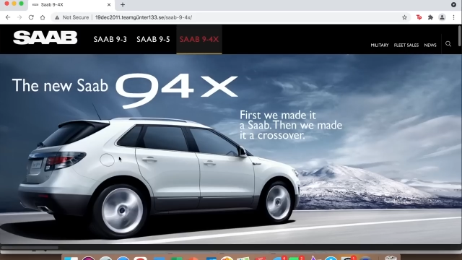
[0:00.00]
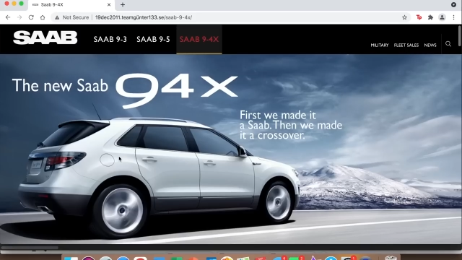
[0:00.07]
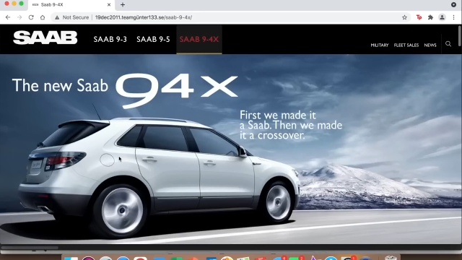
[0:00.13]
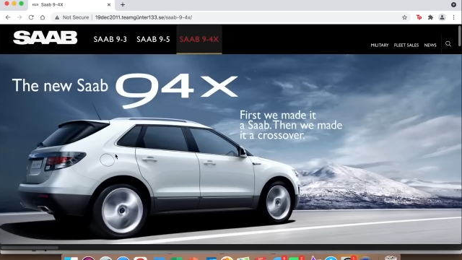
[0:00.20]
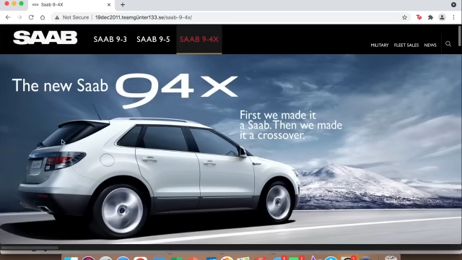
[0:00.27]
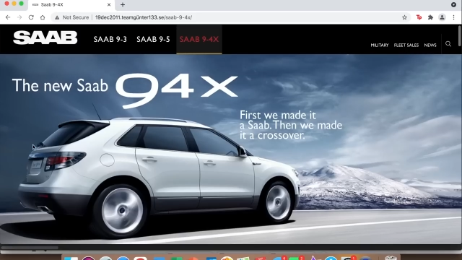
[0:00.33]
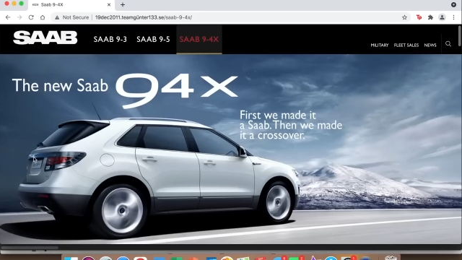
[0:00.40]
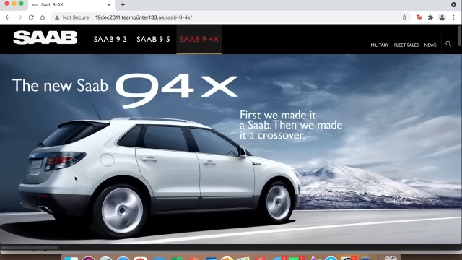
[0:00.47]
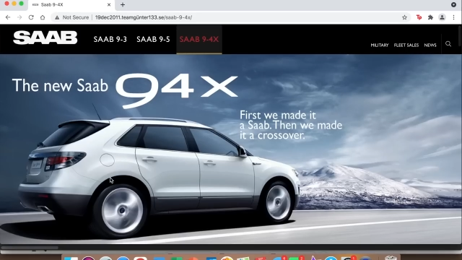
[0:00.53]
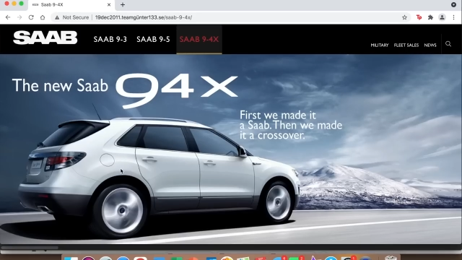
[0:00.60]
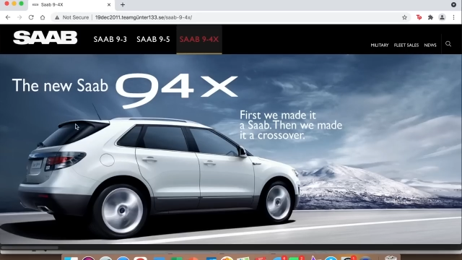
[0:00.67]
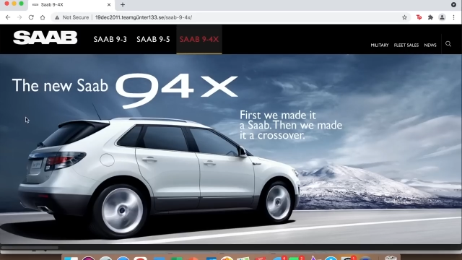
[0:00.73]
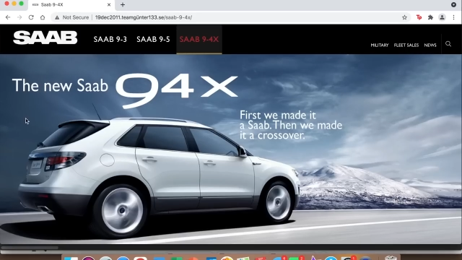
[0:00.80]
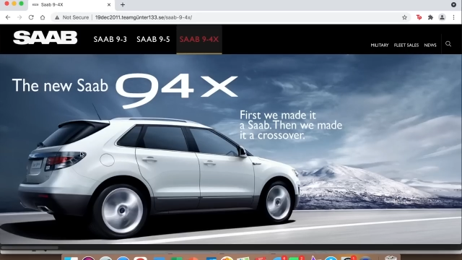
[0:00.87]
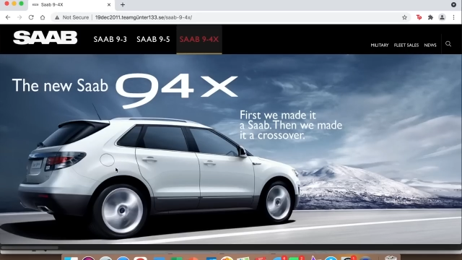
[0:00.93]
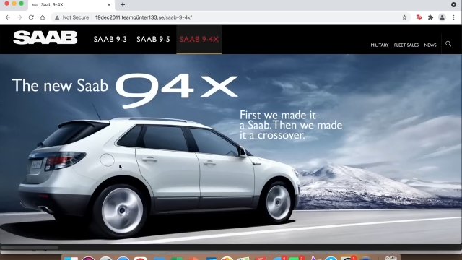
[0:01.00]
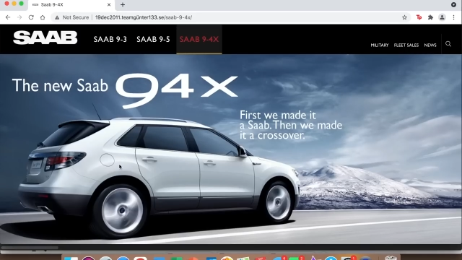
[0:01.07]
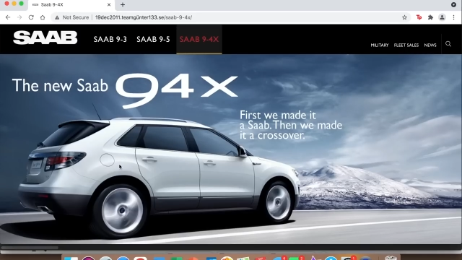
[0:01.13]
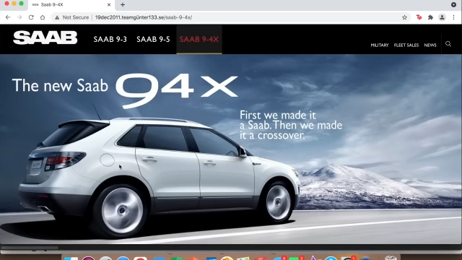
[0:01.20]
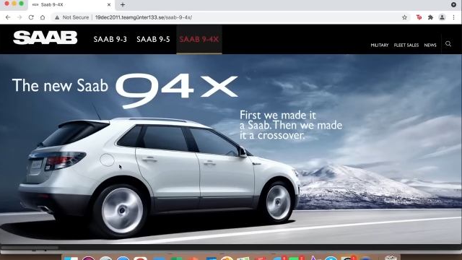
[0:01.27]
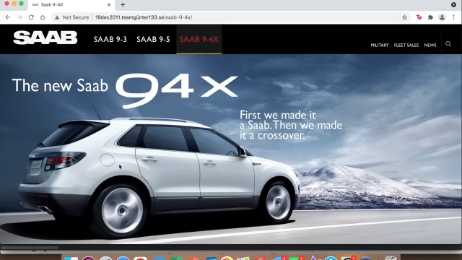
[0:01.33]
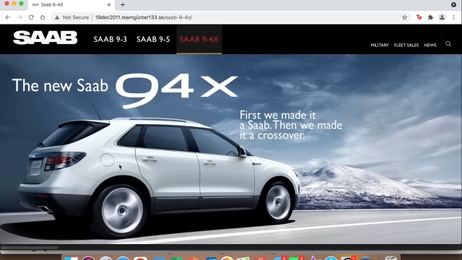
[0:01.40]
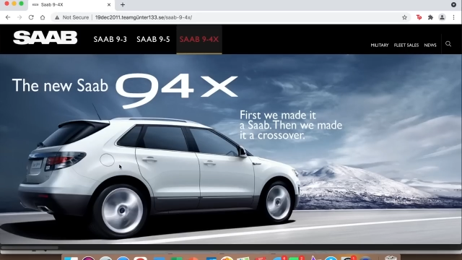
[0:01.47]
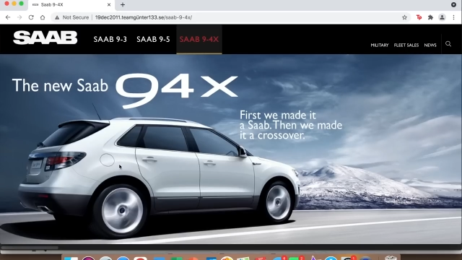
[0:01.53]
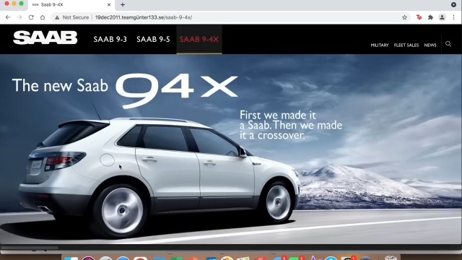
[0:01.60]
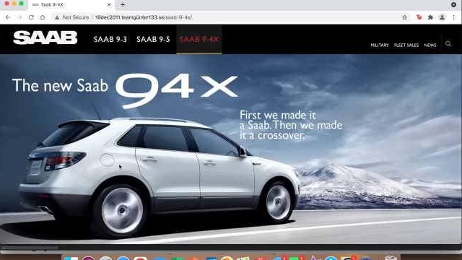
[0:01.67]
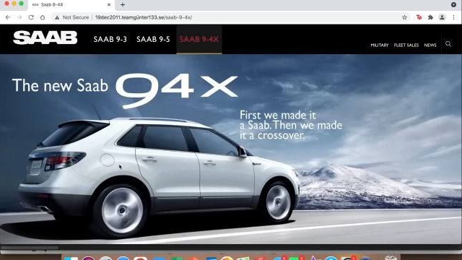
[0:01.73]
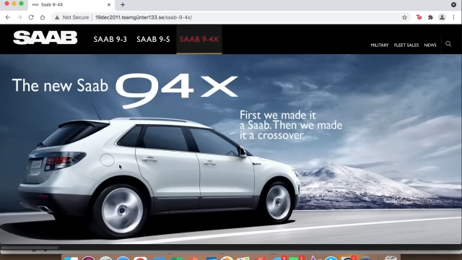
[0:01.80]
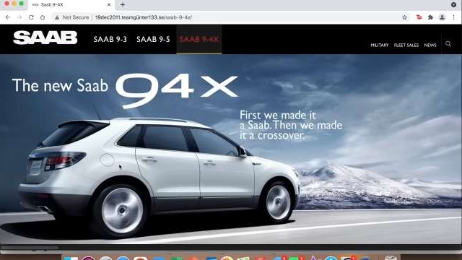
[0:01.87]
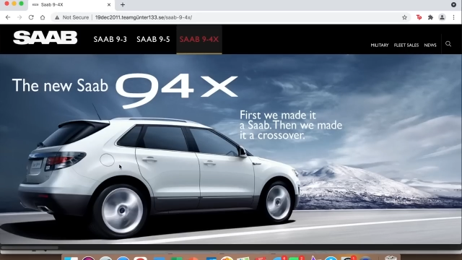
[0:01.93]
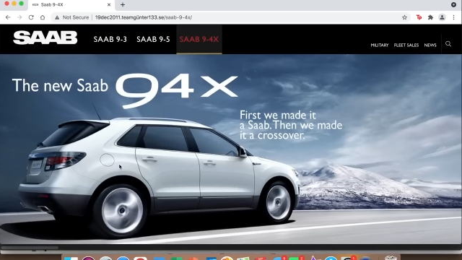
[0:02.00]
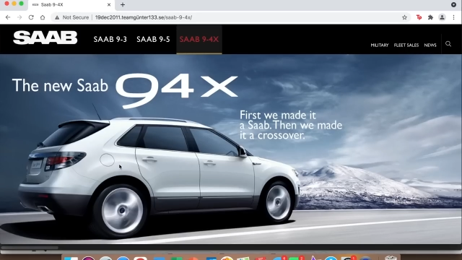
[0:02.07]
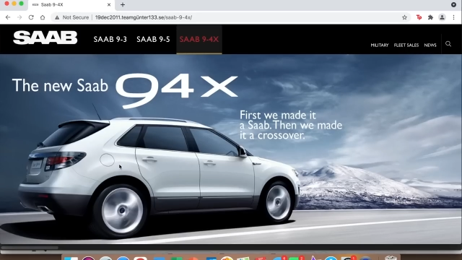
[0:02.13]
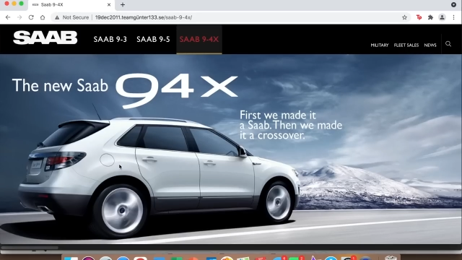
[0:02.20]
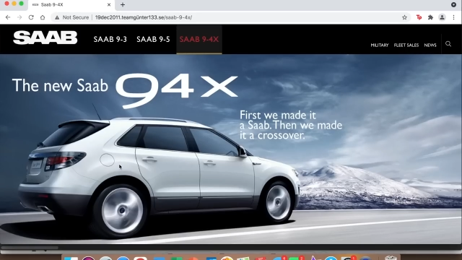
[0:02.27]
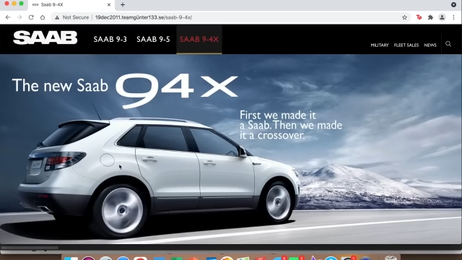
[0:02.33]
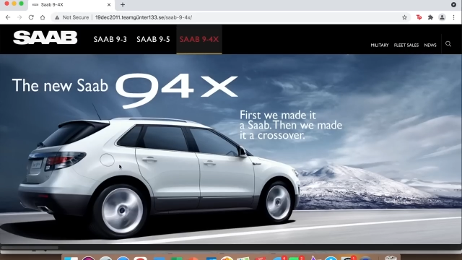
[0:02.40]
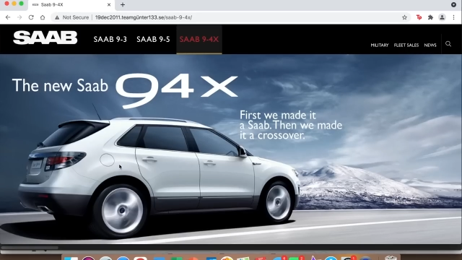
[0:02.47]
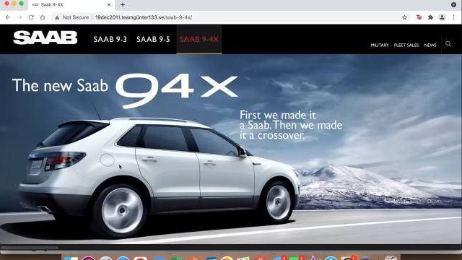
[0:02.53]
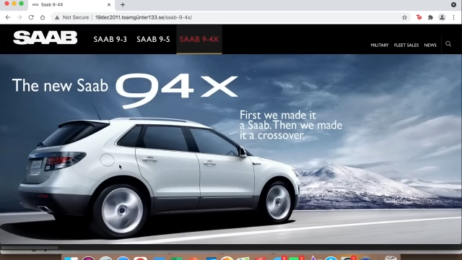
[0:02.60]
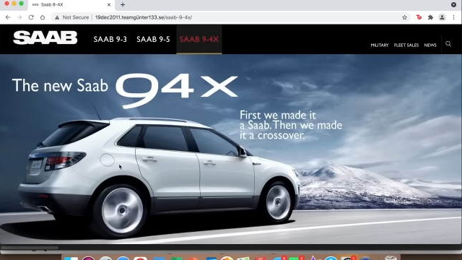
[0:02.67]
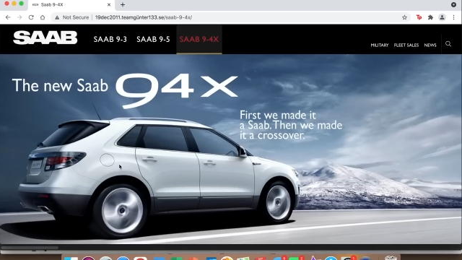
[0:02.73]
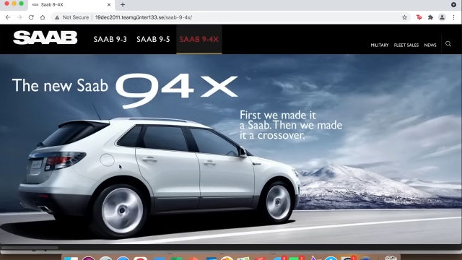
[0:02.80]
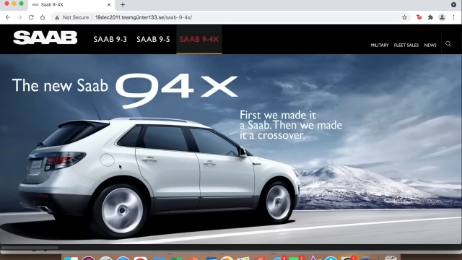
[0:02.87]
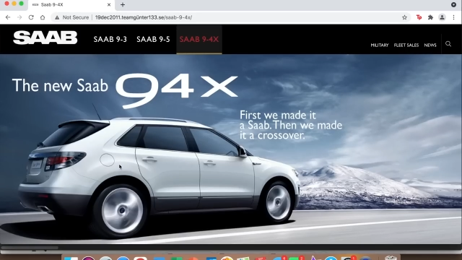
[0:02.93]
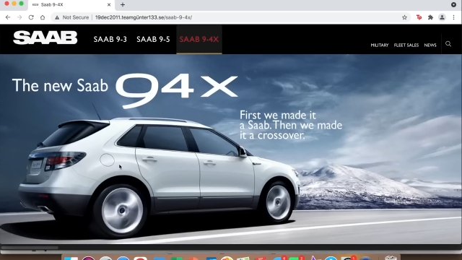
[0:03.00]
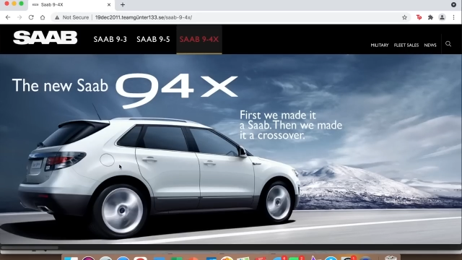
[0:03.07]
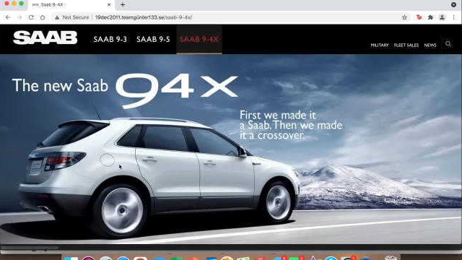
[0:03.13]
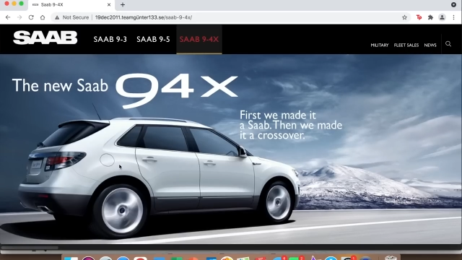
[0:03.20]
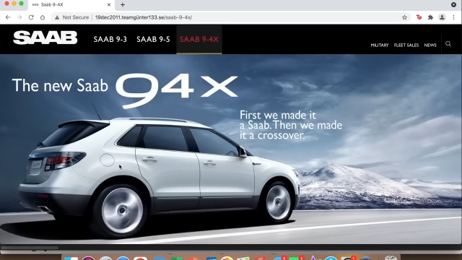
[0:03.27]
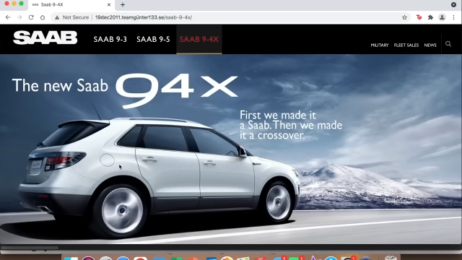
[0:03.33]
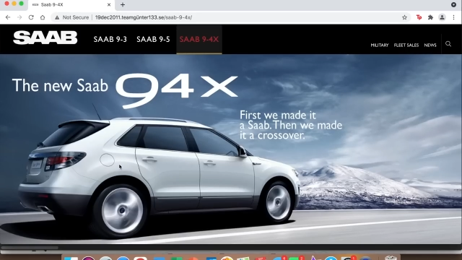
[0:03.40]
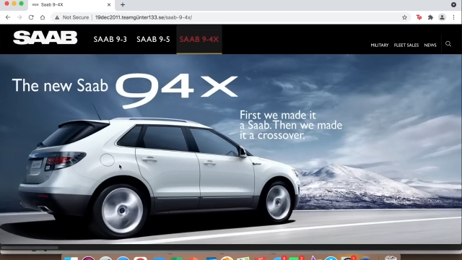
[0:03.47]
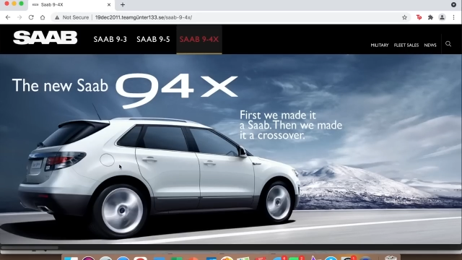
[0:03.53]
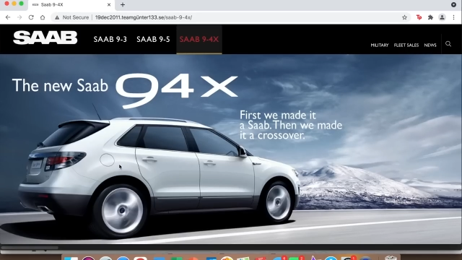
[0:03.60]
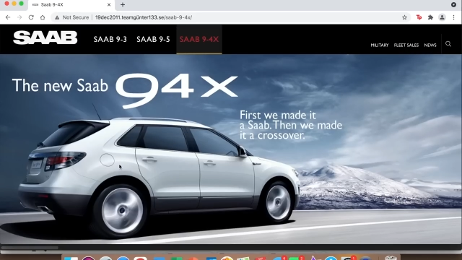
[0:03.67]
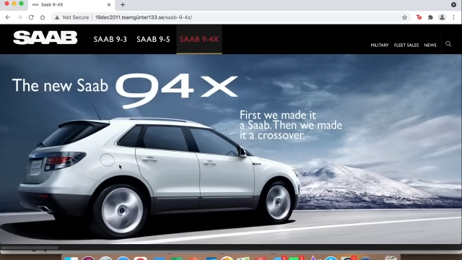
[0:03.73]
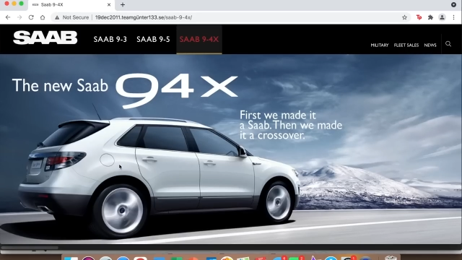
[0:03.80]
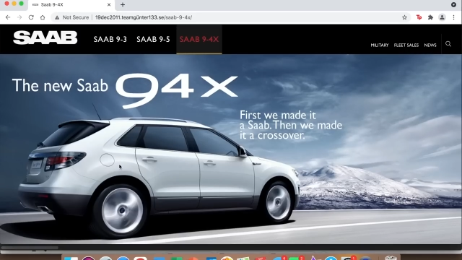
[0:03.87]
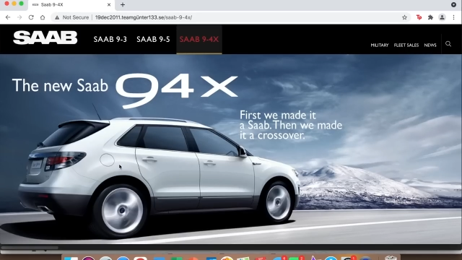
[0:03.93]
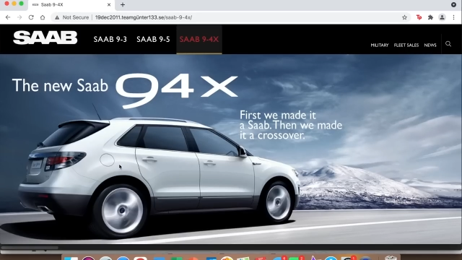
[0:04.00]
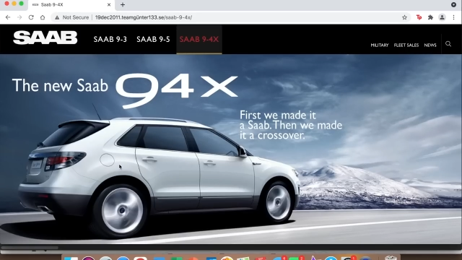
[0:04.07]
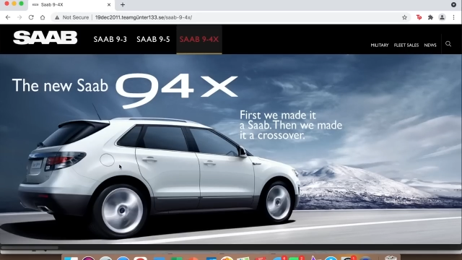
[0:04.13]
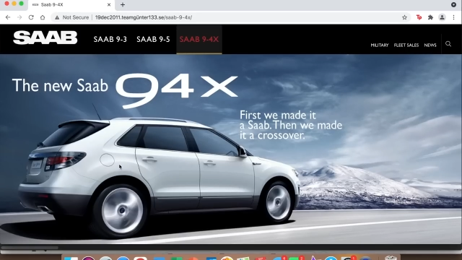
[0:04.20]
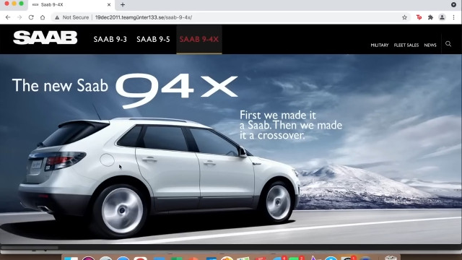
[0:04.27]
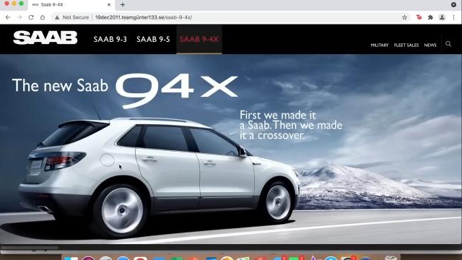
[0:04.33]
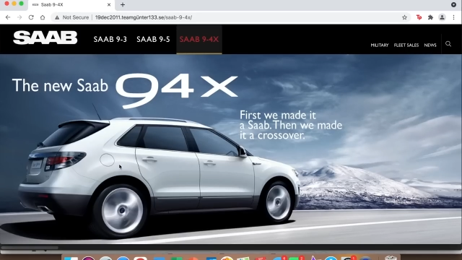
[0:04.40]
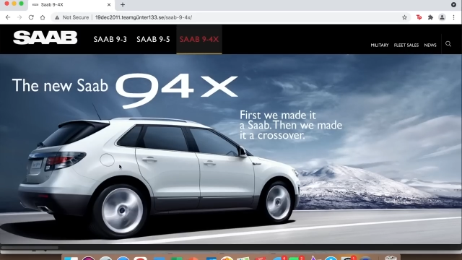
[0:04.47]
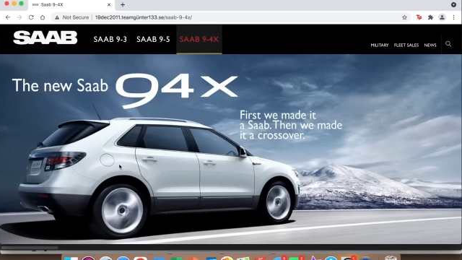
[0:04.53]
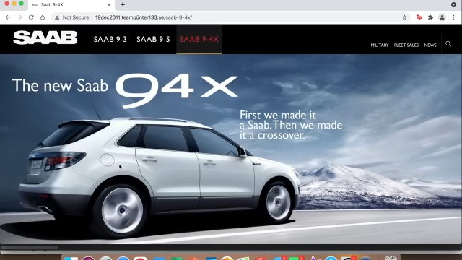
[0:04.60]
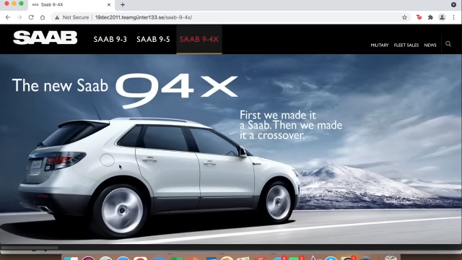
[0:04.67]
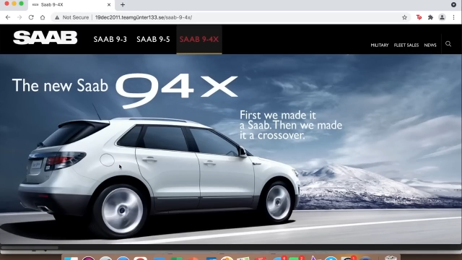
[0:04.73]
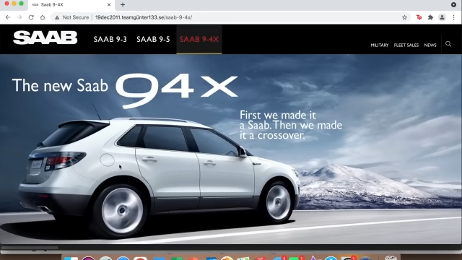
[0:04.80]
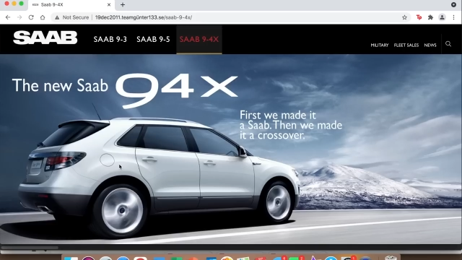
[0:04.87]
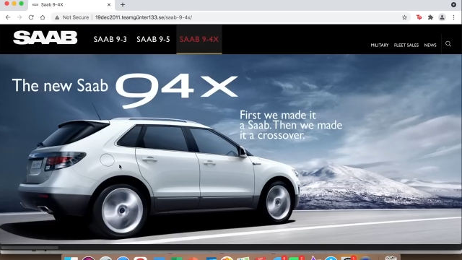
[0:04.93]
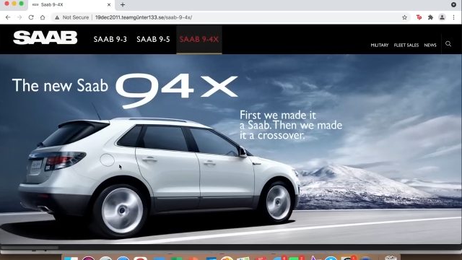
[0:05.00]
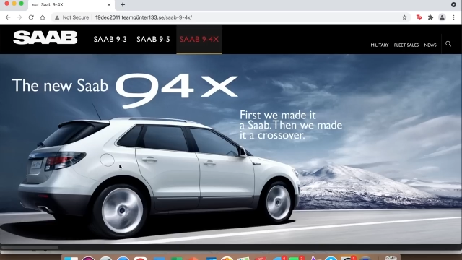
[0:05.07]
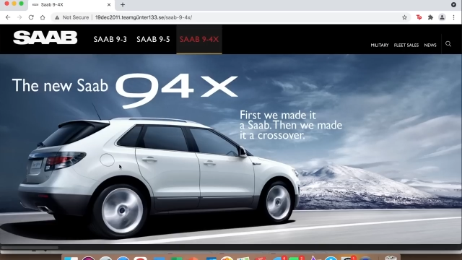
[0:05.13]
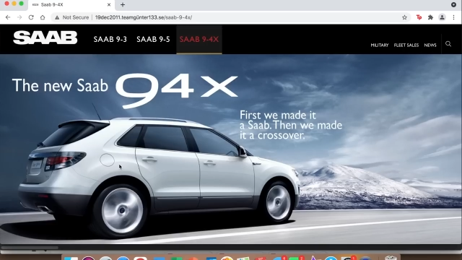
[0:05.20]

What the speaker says: [unreadable: no face in view]